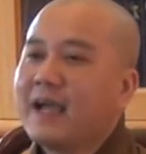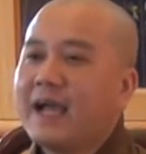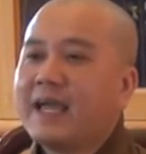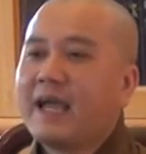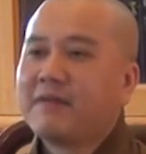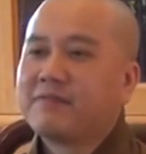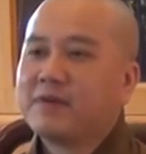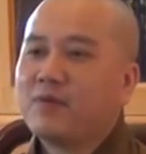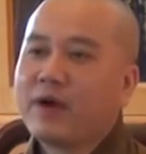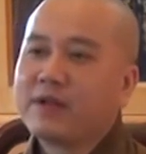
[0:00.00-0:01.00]
I
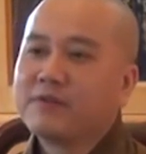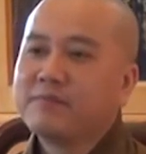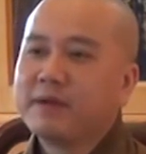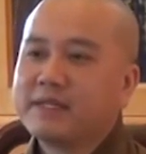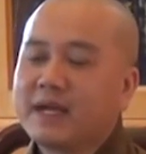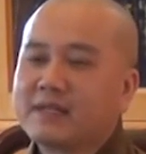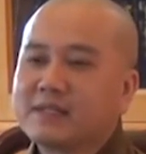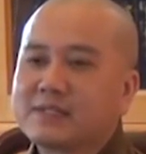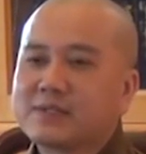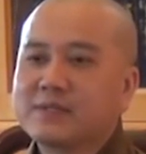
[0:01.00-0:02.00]
have one of my
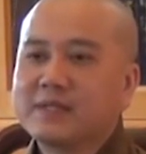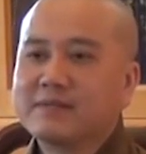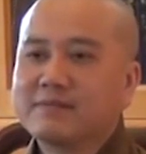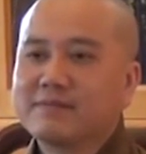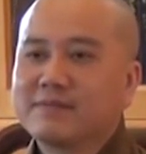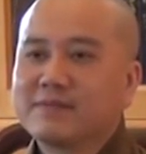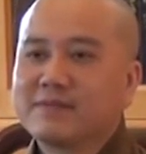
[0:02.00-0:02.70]
youngest students.